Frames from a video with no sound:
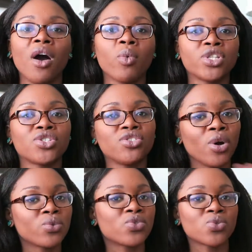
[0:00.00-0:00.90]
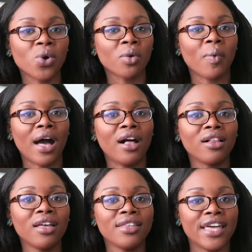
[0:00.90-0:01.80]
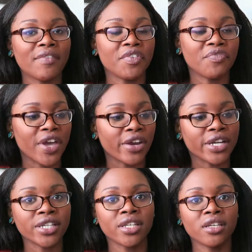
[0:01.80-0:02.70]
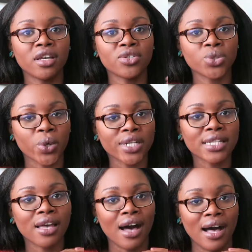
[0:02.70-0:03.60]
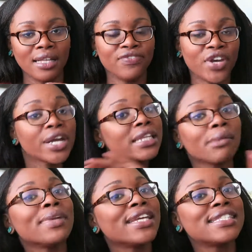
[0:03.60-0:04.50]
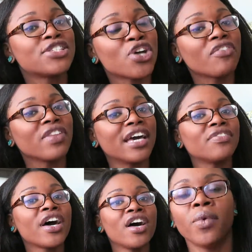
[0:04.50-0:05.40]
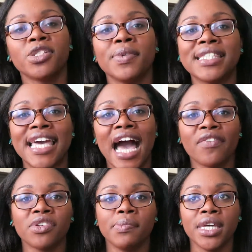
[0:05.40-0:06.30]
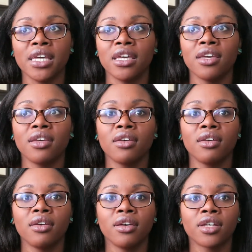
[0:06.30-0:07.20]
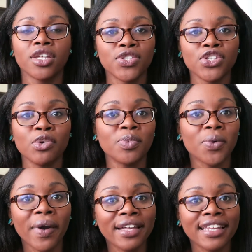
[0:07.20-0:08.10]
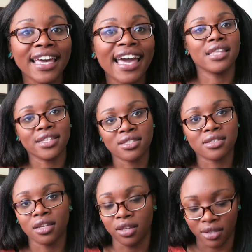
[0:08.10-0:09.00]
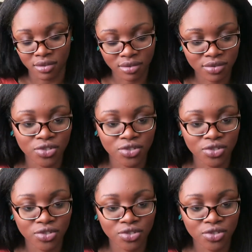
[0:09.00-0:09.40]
which don't store well. They have a very short, very limited shelf life, which means they have to be consumed quickly. That's gonna